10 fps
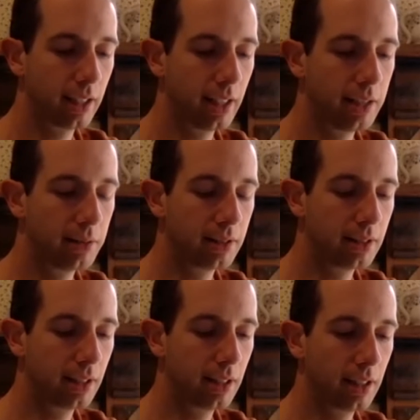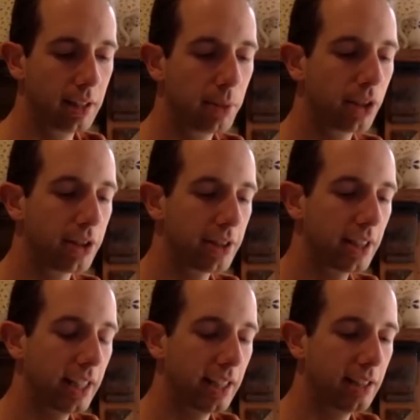and because of
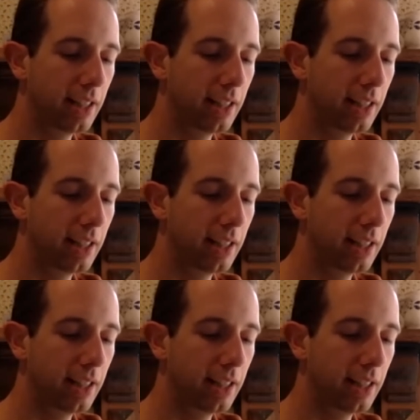that,